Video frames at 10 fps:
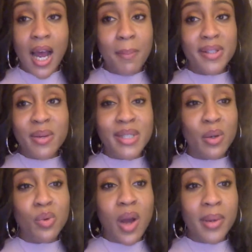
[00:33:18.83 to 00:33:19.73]
but they was like,
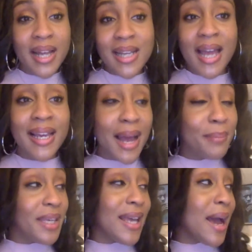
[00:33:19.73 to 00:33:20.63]
oh,
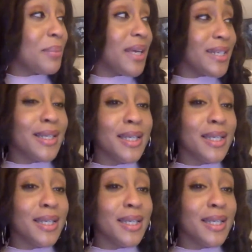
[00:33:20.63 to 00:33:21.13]
I'm getting to